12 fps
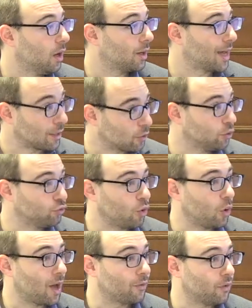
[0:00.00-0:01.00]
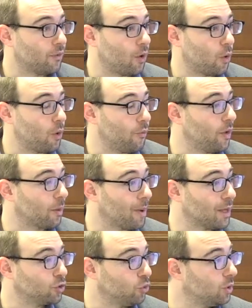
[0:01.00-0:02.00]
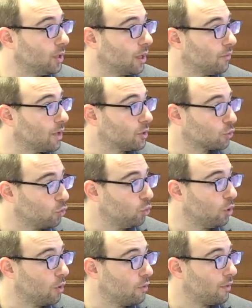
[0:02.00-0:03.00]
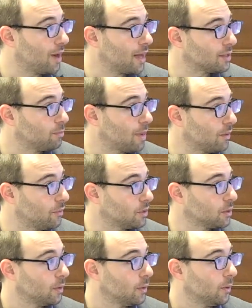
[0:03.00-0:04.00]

gun control after the horrific mass shooting in their school over the last months.